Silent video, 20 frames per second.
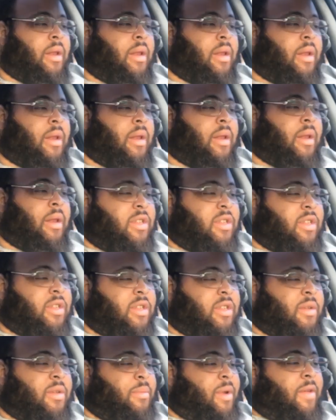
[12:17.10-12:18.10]
And
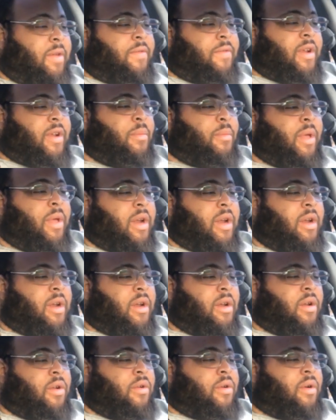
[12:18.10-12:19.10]
ultimately, for the men of the
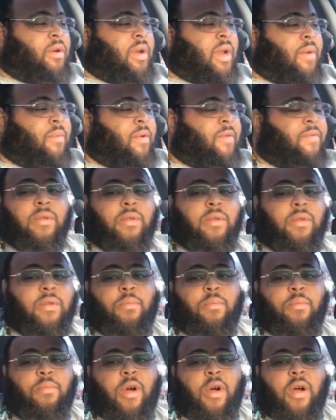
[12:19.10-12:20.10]
Lord that refuse
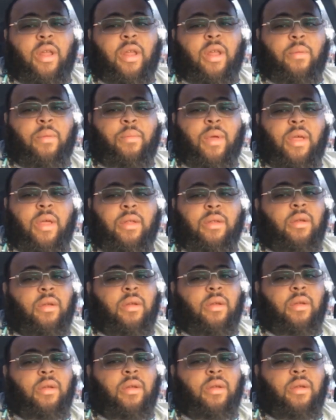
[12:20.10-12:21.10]
the mark of the beast,
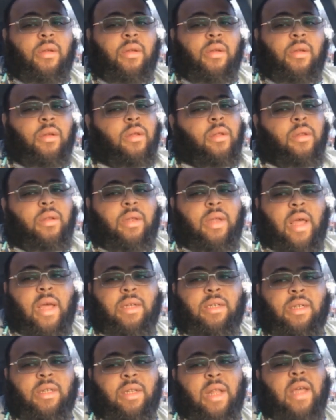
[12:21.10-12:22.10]

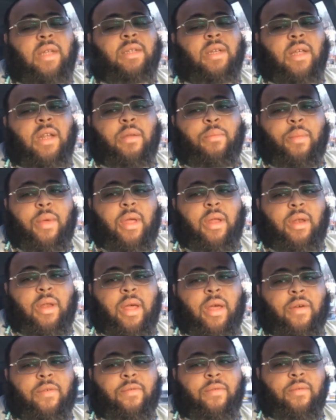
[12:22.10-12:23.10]
that's gonna mean
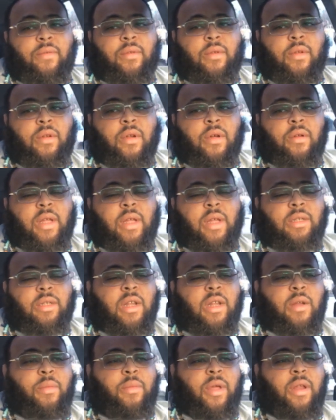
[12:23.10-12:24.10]
death. You know, that's
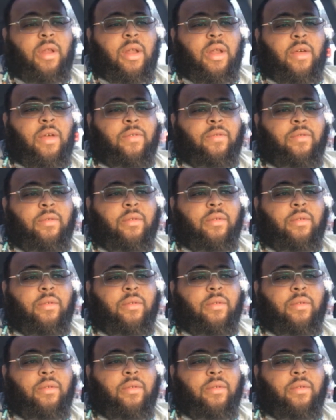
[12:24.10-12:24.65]
gonna mean death.